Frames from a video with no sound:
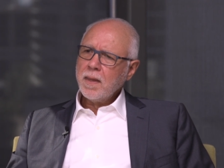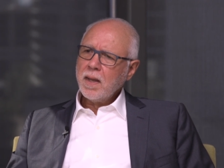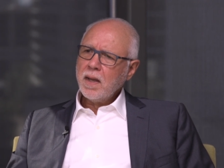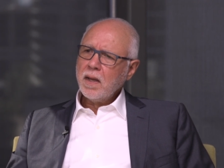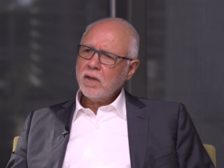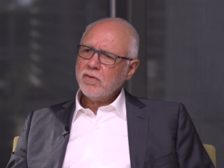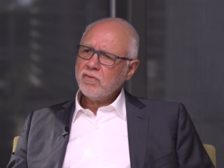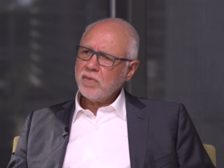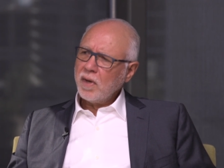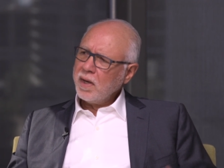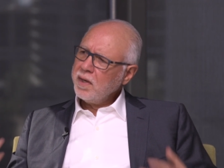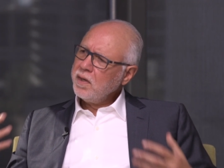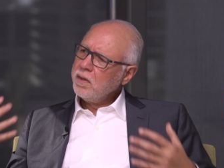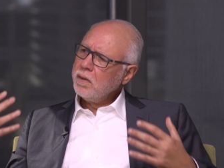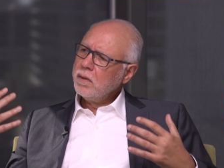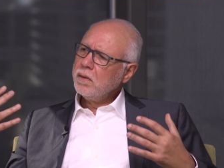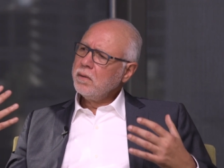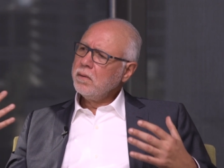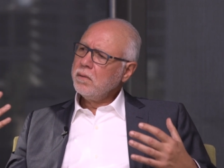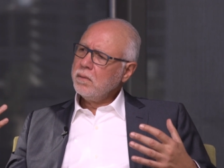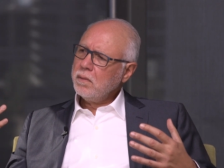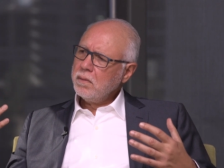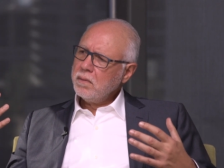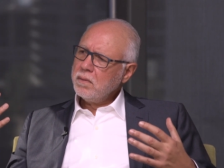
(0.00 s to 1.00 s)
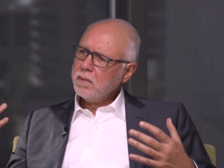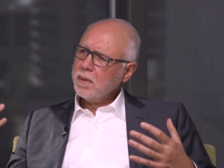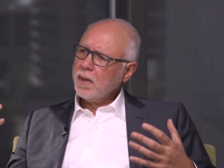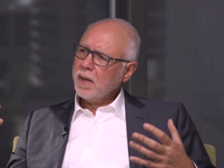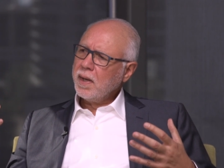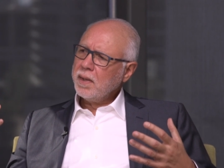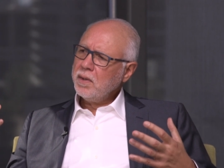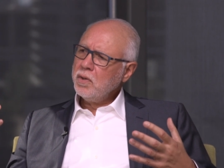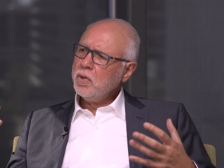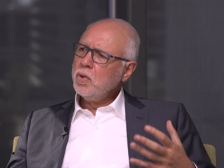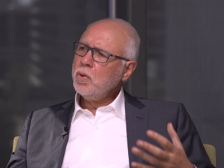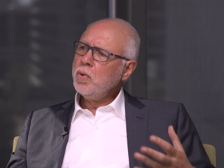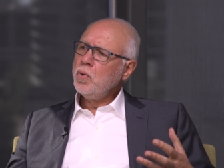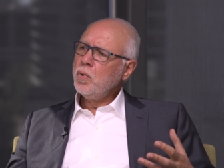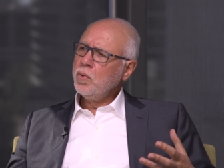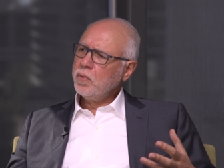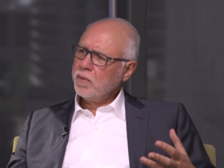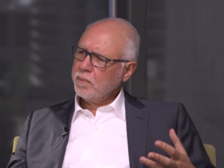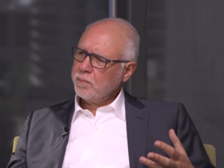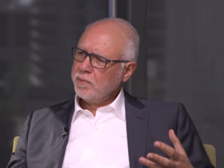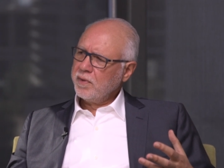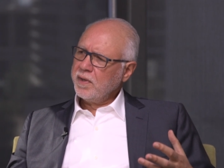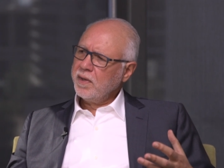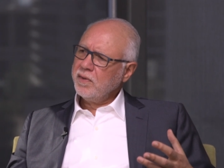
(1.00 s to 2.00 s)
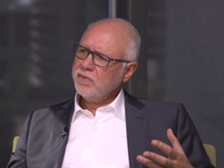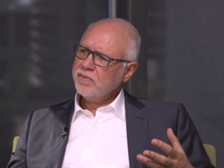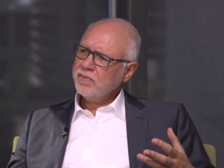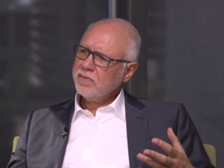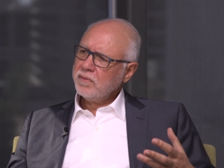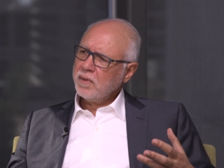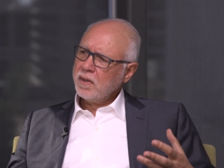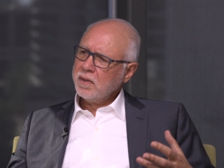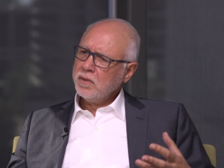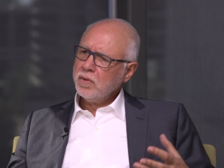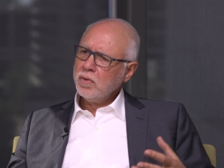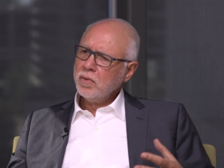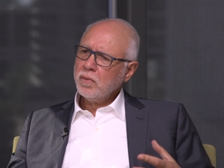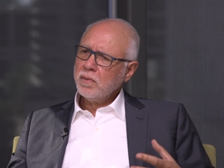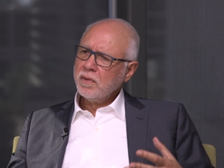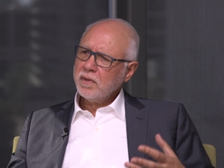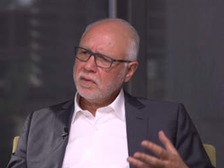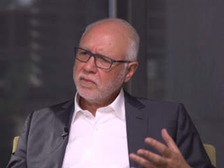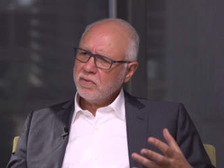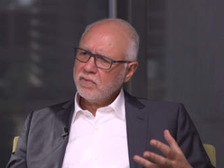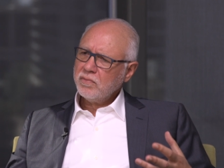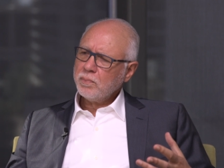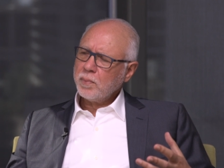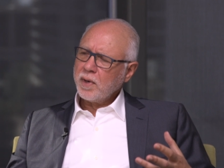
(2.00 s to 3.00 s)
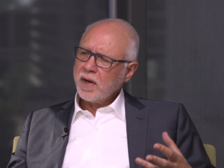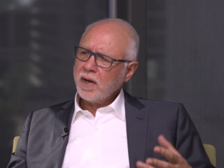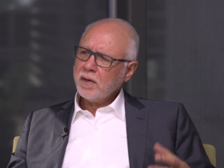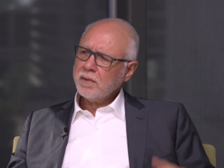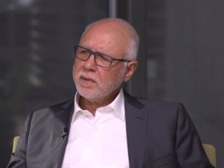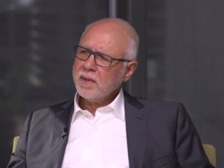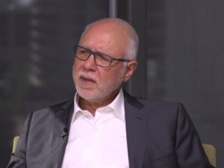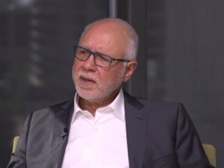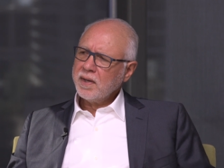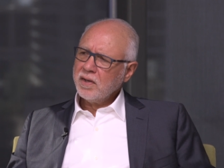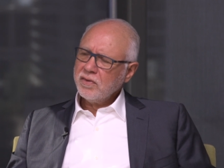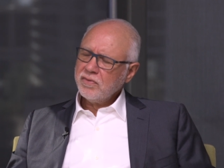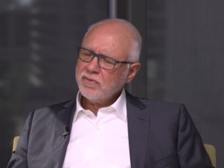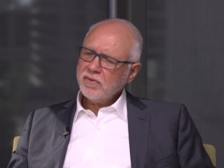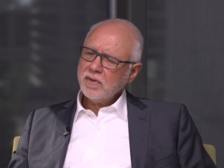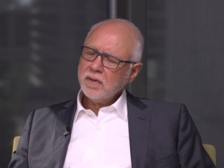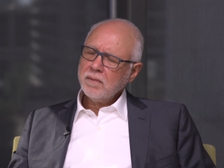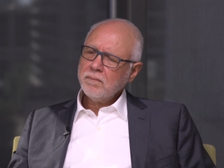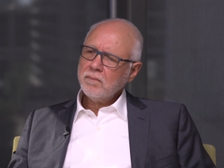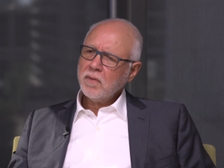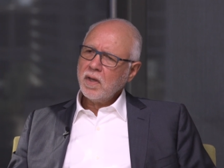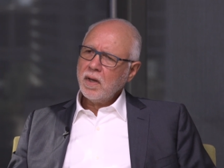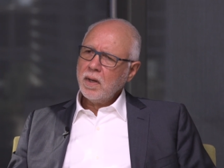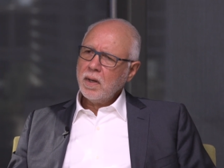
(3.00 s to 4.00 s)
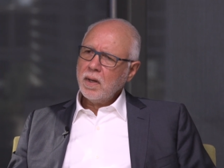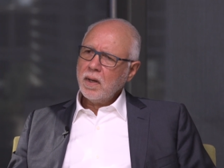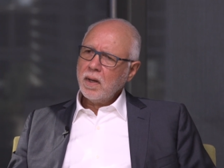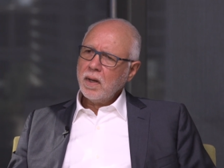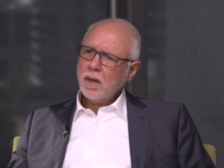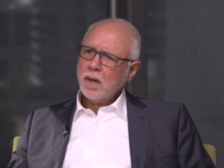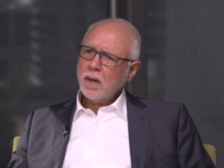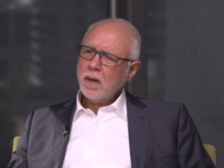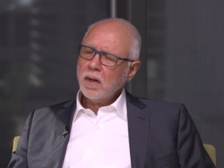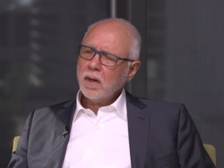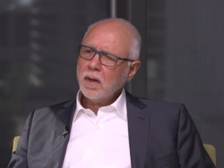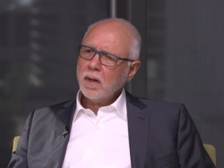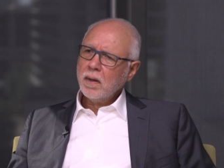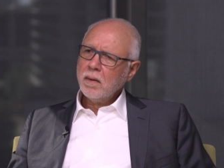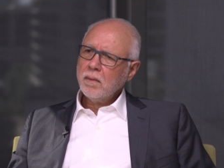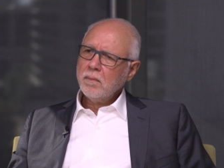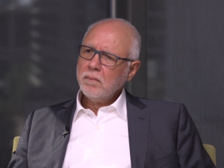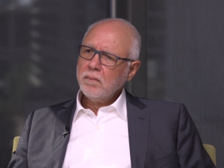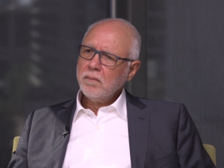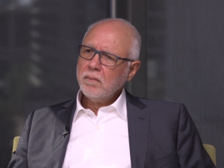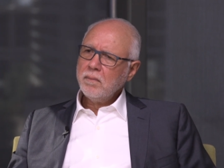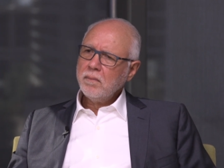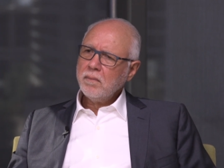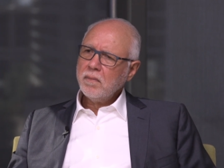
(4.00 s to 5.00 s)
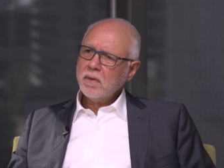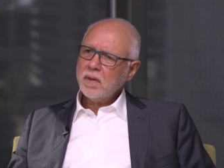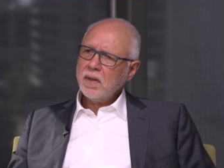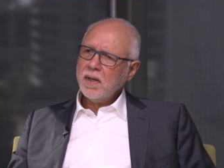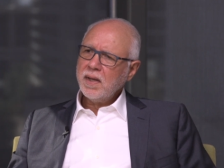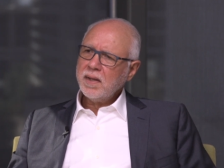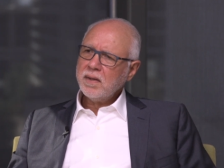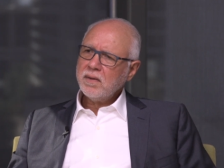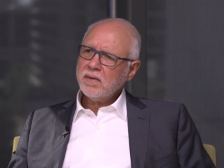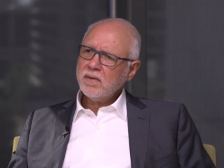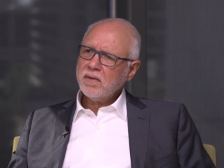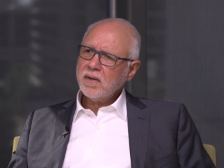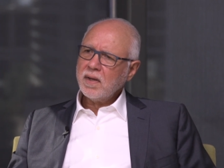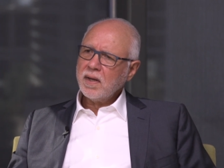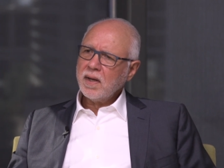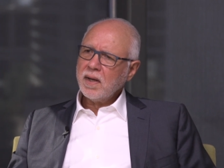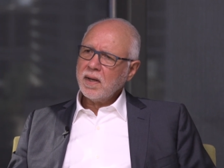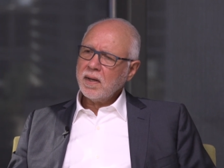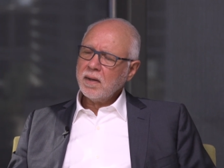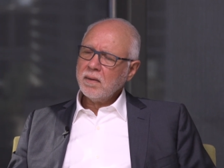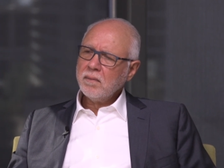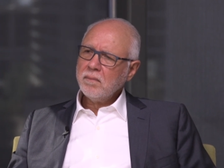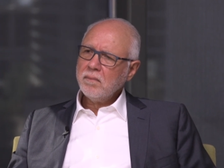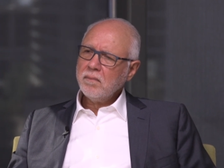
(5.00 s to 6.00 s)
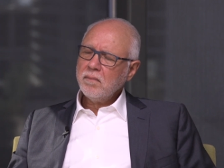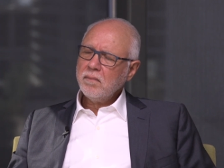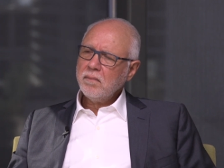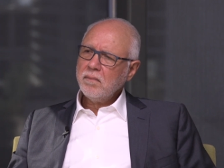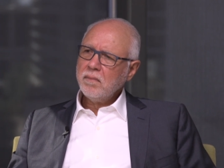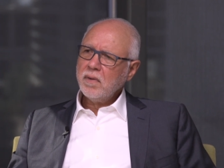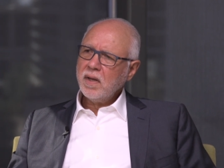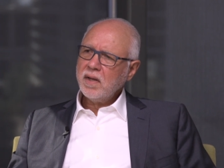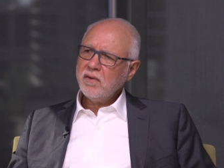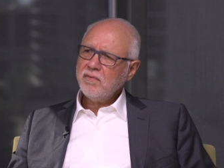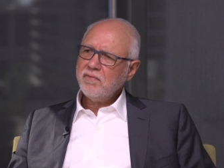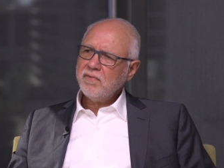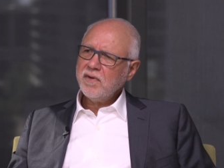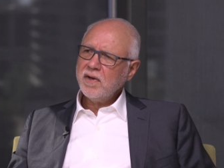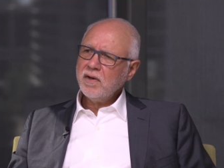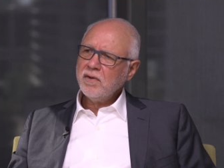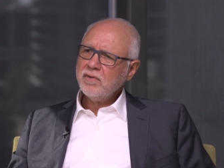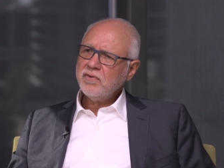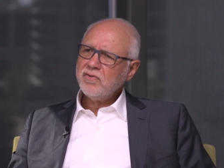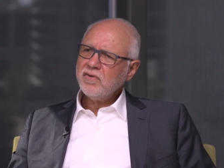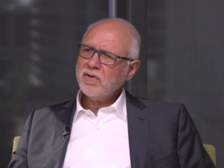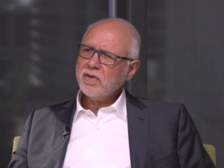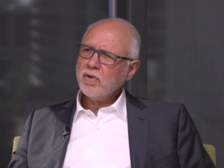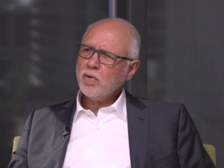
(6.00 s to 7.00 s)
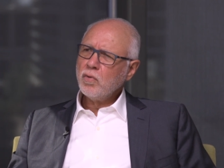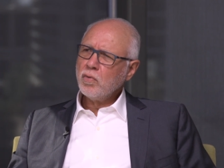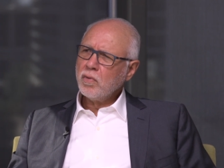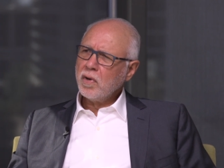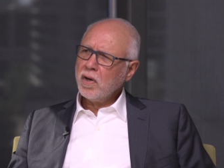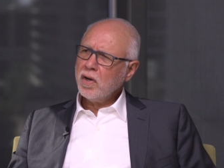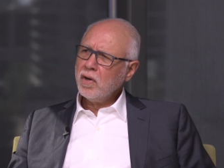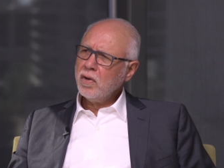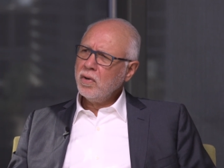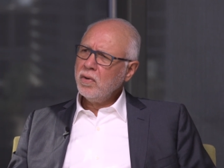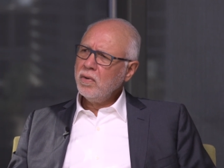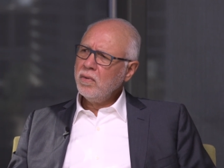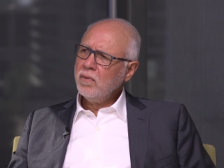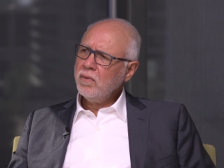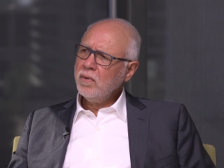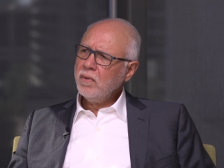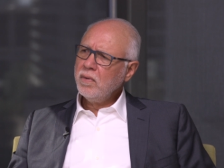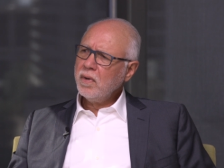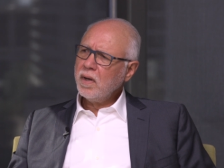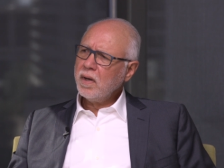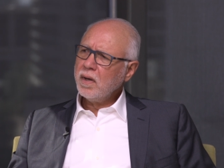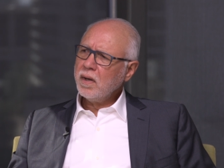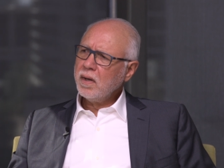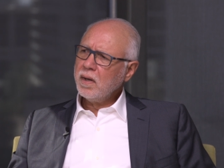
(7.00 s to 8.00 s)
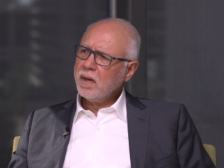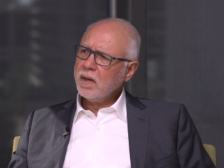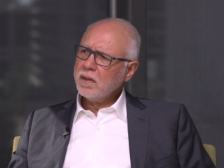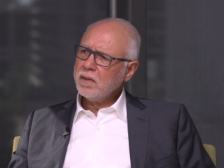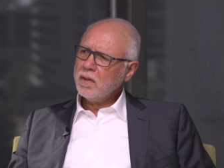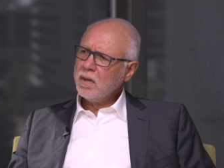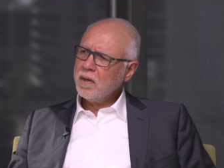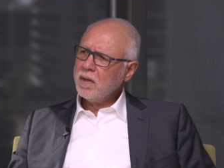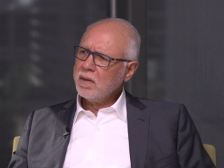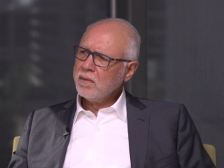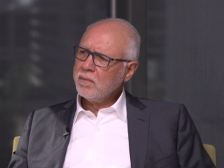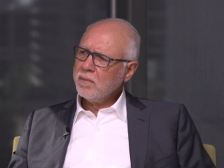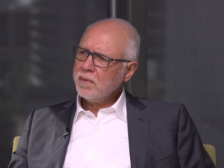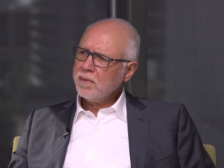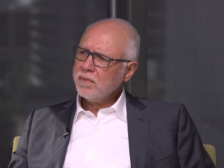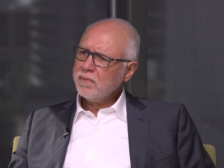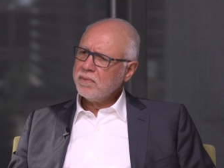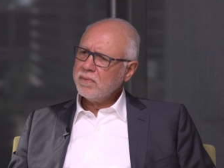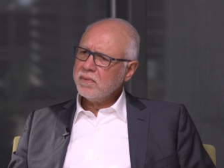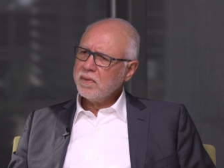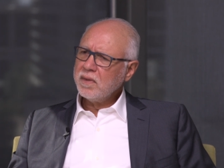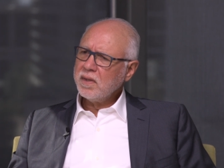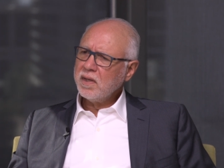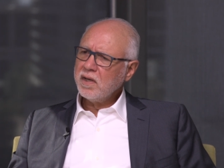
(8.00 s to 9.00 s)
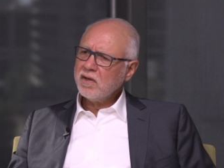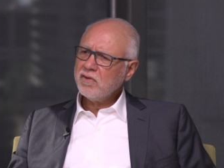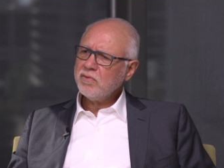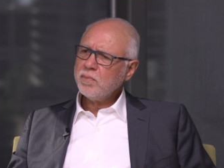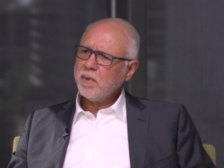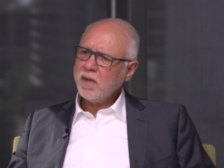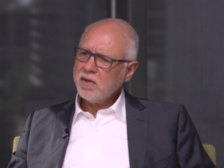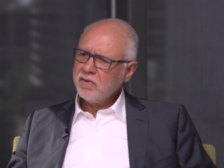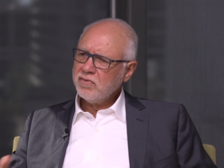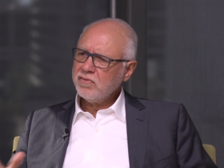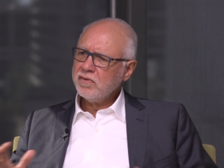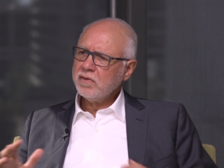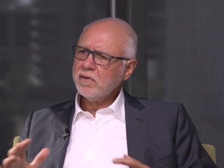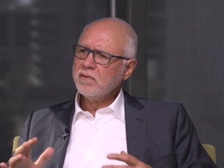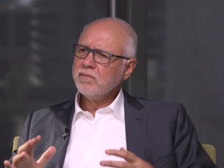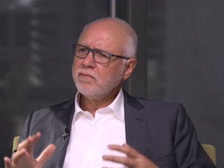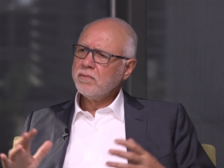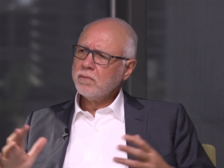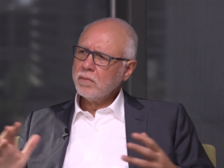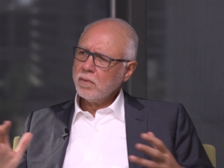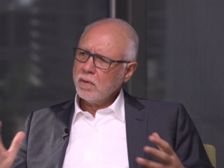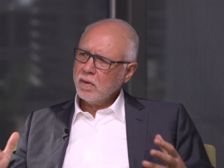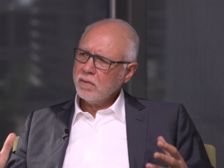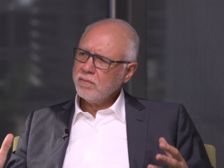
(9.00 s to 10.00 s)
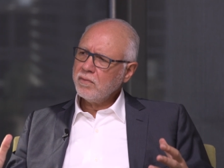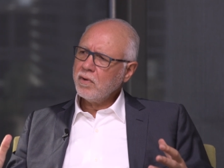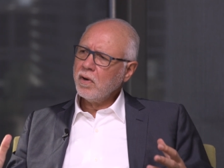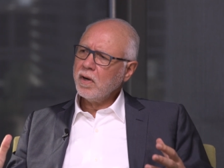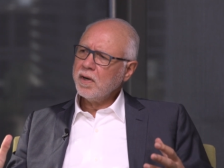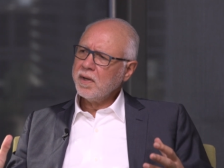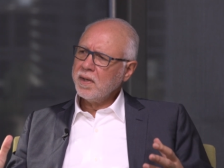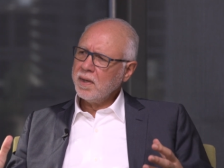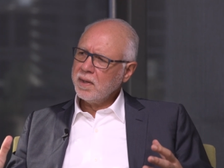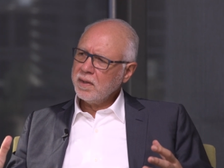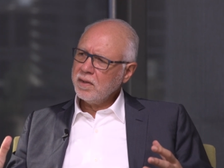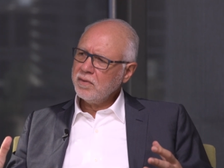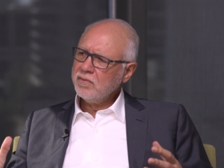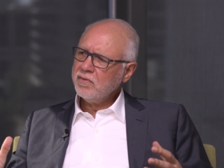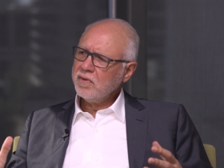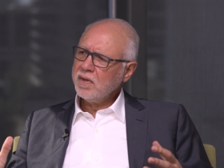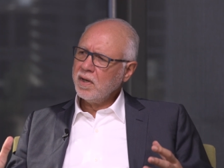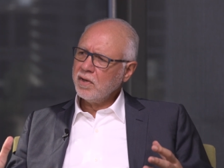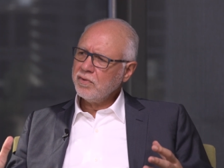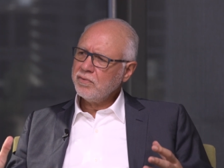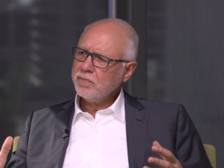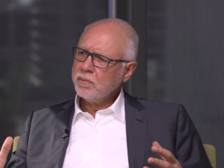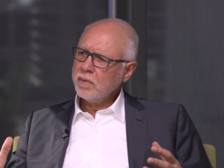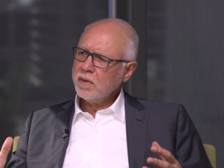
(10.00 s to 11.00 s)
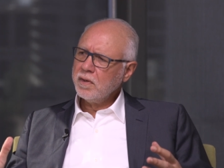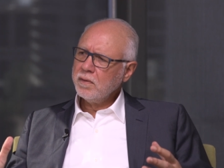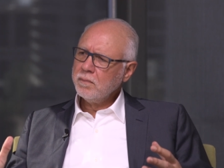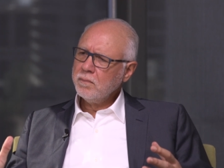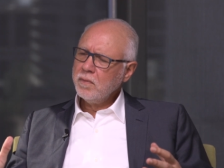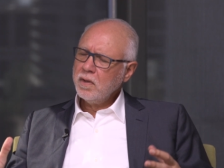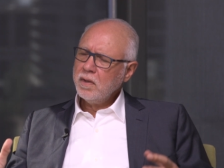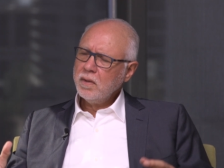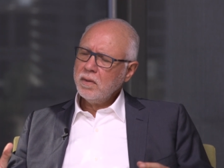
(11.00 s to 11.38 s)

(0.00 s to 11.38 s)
So I, I knew the place. I knew its proud legacy. Um, it uh, had failed to grow uh, along with the expansion of, of, cardiology elsewhere.